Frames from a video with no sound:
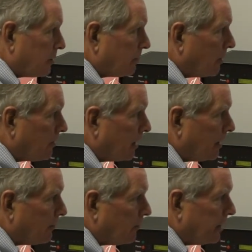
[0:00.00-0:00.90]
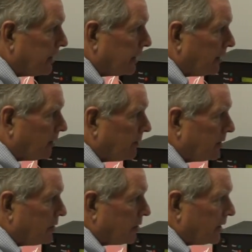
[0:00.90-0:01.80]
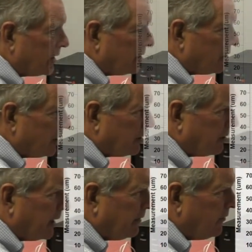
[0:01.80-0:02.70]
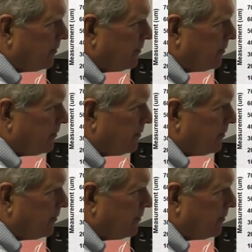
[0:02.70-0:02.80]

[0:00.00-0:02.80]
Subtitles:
program running here. This is like an oscillograph.